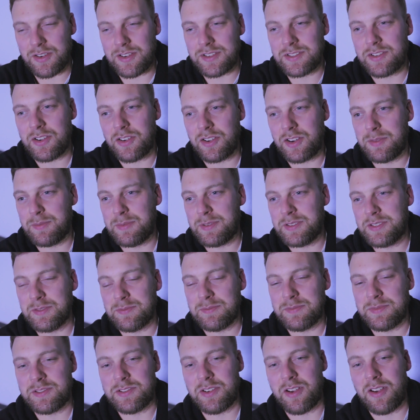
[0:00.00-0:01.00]
it's not going to be
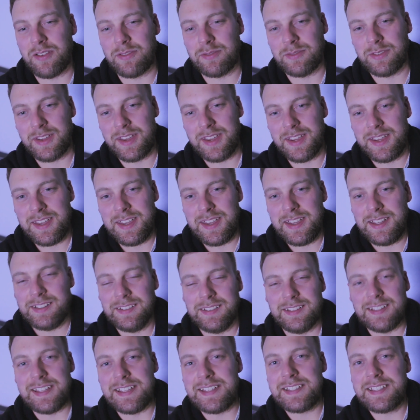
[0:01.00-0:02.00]
some sort of
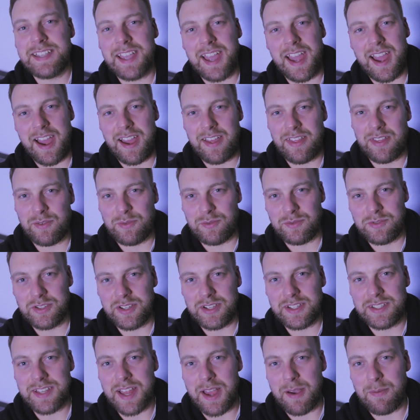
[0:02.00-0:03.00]
lease car that once you
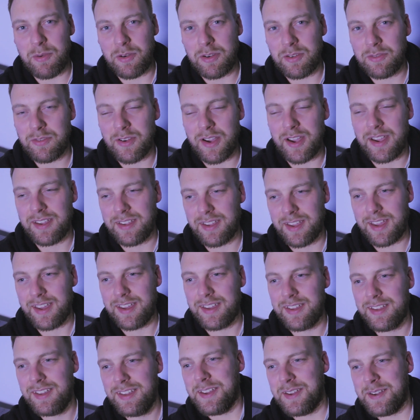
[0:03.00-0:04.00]
start modifying
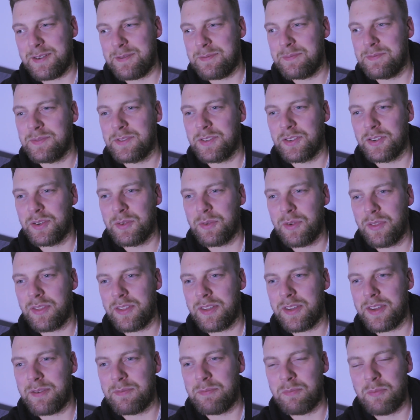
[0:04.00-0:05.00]
it, they're going to want
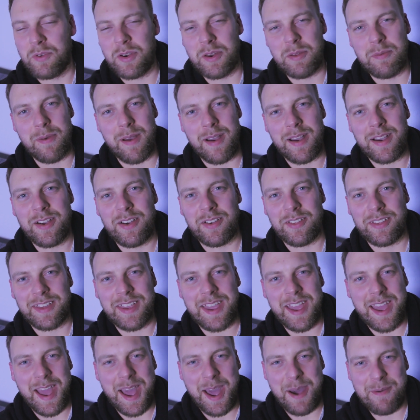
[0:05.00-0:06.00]
the money back or the
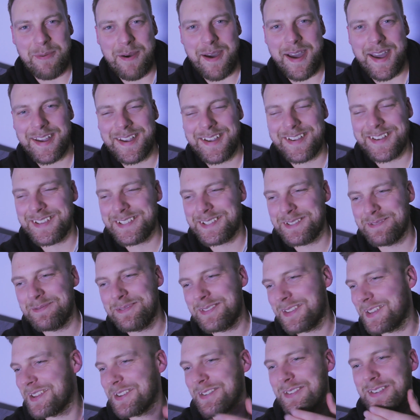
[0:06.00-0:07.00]
car back or
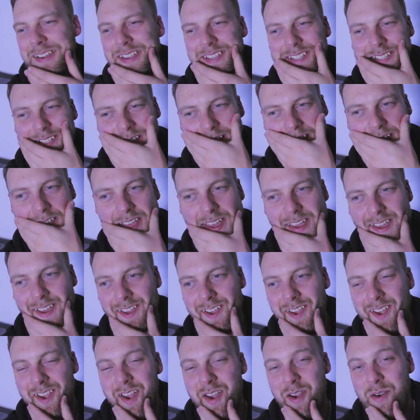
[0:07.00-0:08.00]
something crazy like that,
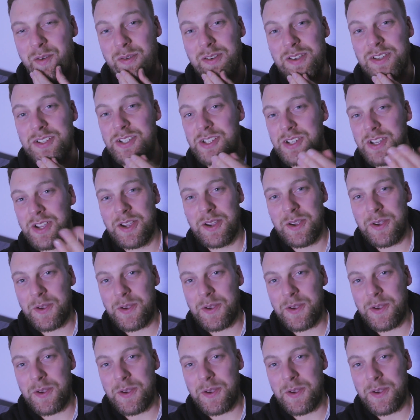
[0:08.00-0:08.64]
which